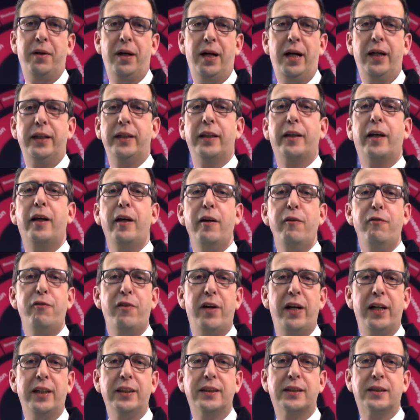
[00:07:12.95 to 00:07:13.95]
are the key
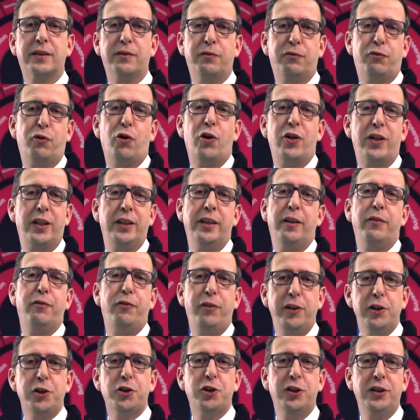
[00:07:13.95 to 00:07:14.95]
facts for an
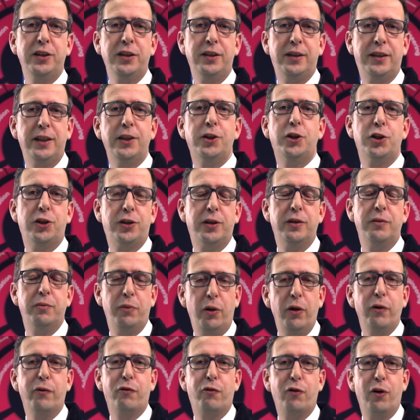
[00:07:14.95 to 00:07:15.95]
efficient digital
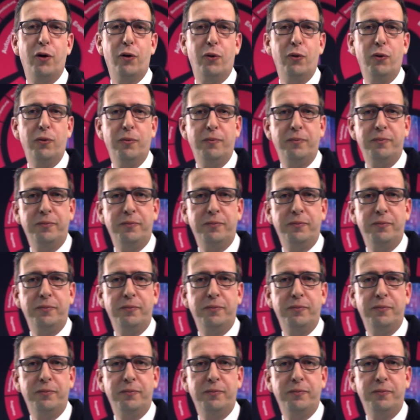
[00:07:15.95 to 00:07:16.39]
workflow.